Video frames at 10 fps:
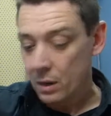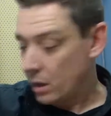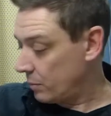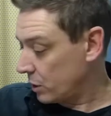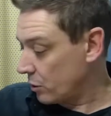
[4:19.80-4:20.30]

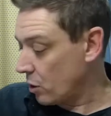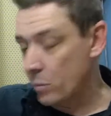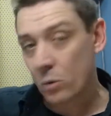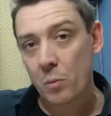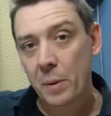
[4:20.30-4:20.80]
and the
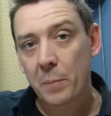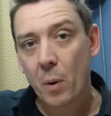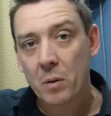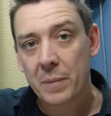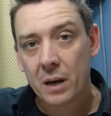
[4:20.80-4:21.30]
Chromebook will
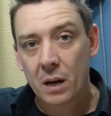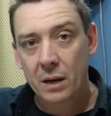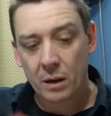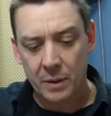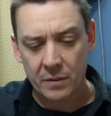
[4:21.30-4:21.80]
probably be a
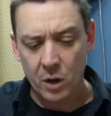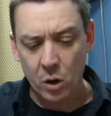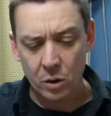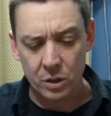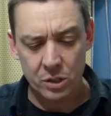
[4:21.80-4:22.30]
little bit of a
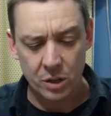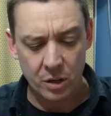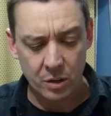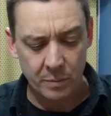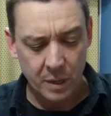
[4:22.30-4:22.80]
longer
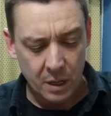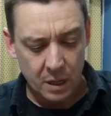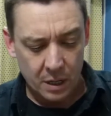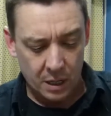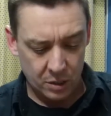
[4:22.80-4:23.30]
term
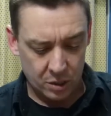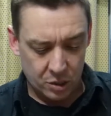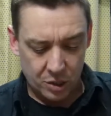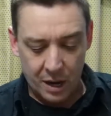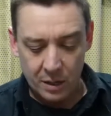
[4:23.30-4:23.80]
into
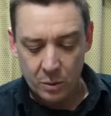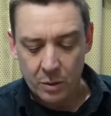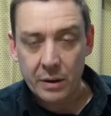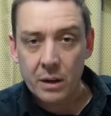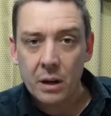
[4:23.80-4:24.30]

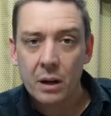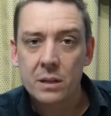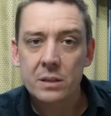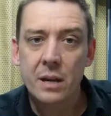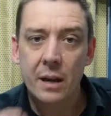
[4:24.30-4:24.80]
January
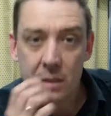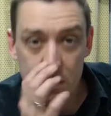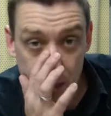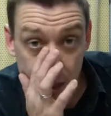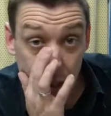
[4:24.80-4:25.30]

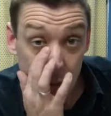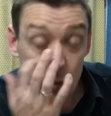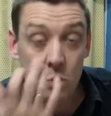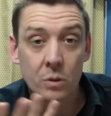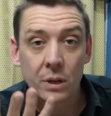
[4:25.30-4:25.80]
test. We'll
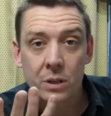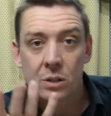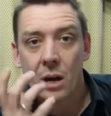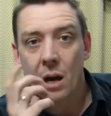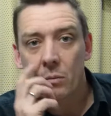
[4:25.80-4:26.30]
do the
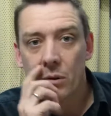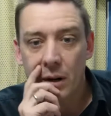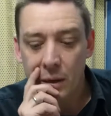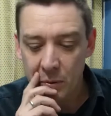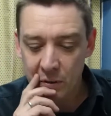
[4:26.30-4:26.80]
initial
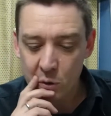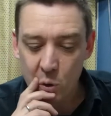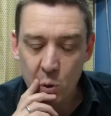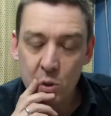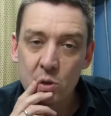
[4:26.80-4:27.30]
upgrade, but of
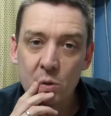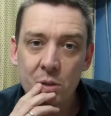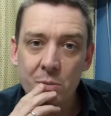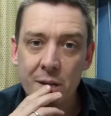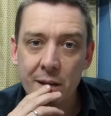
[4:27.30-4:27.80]
course do
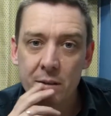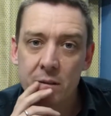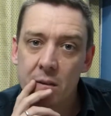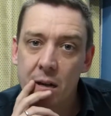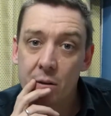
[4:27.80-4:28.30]
some
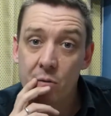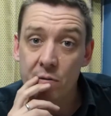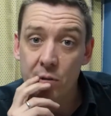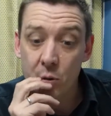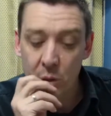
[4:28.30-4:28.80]
tests and a
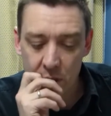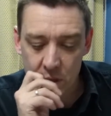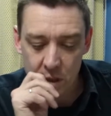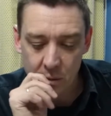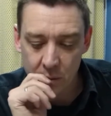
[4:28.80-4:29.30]
review with it
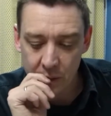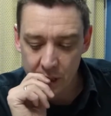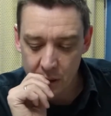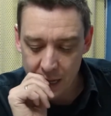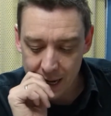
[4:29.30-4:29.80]
till with
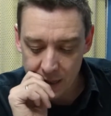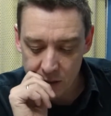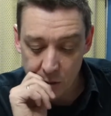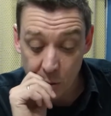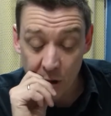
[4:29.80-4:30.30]
Windows
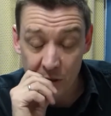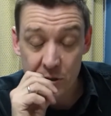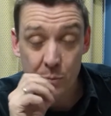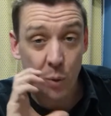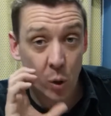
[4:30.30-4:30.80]
8 or whatever
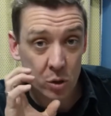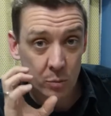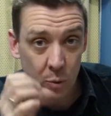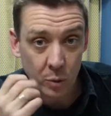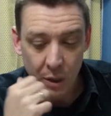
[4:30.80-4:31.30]
is
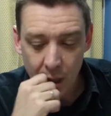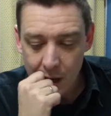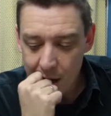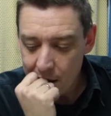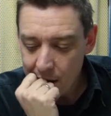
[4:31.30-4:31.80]
possible.
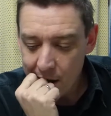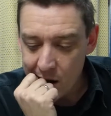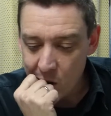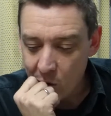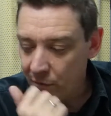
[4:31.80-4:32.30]

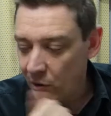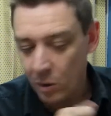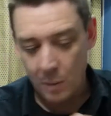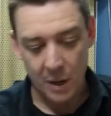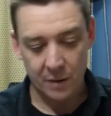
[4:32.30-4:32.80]
Or follow
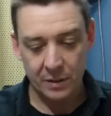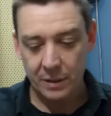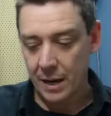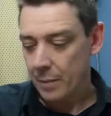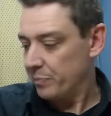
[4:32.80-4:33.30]
up after
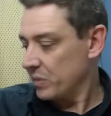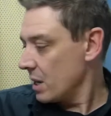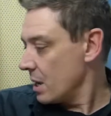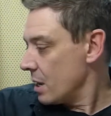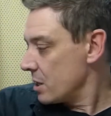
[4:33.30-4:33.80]
that.
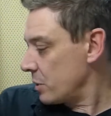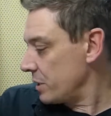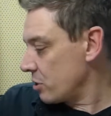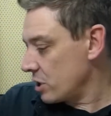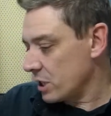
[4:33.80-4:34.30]
So
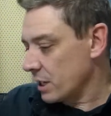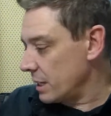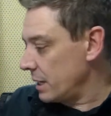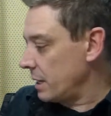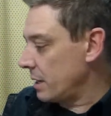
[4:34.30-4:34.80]

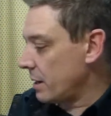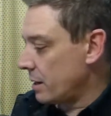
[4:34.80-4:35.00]
interestingly,